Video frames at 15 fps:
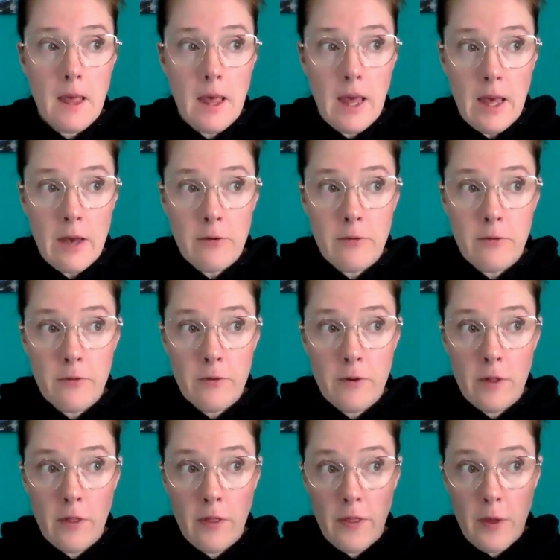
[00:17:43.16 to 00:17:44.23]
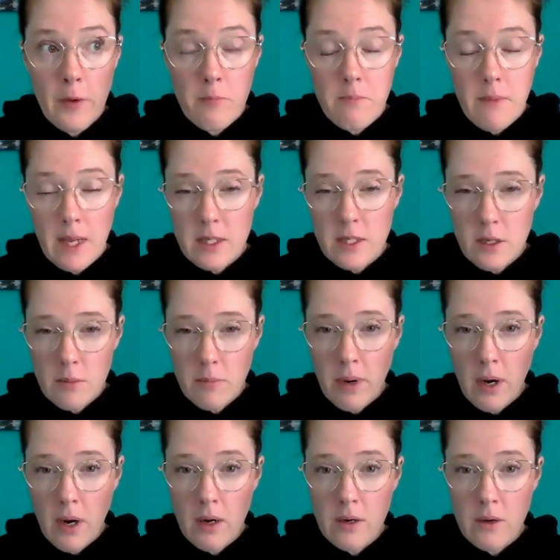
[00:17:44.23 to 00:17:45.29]
if the mental
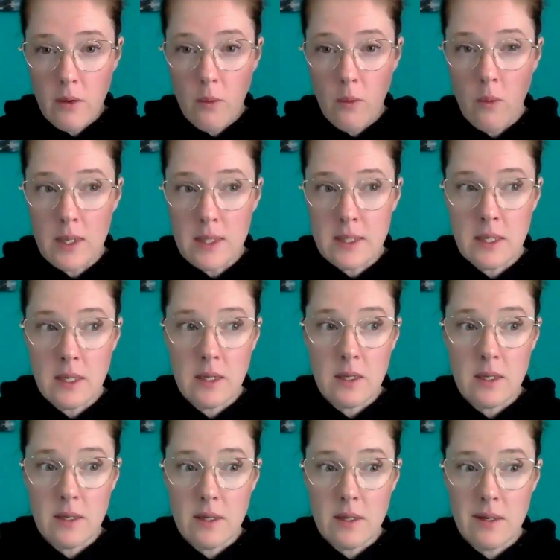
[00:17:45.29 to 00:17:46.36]
part wasn't